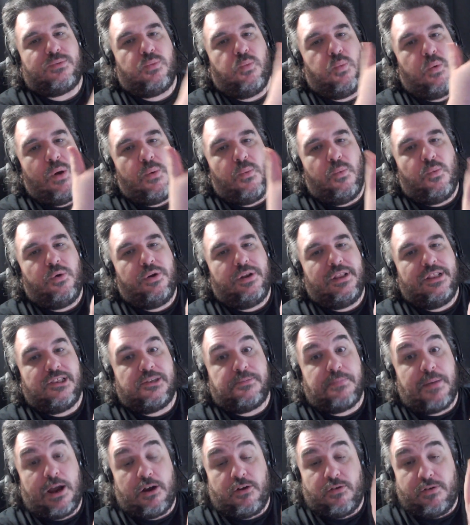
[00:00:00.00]
What would
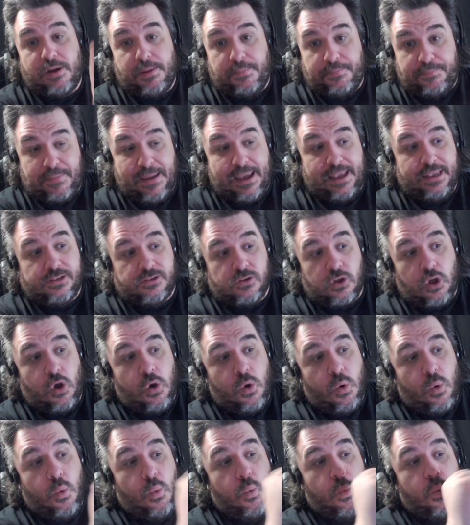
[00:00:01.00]
inspire him based
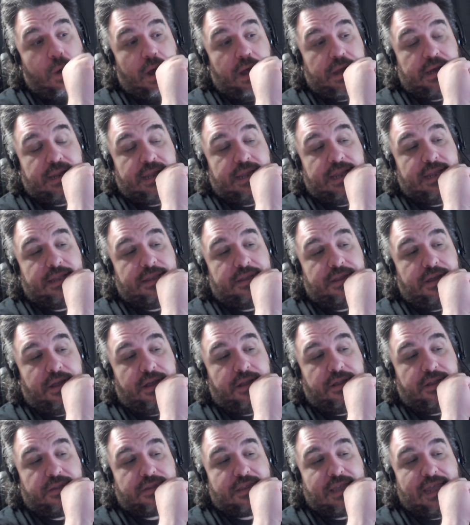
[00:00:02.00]
on what he
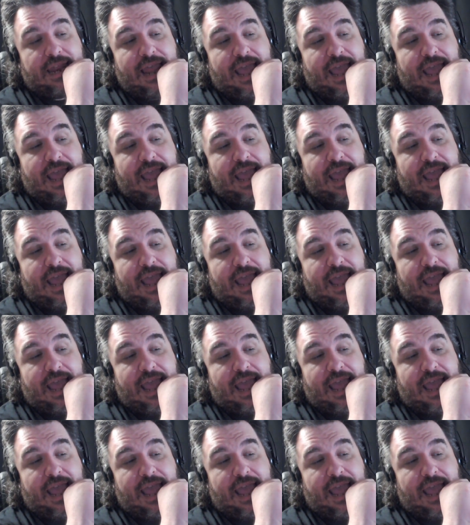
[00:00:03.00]
does?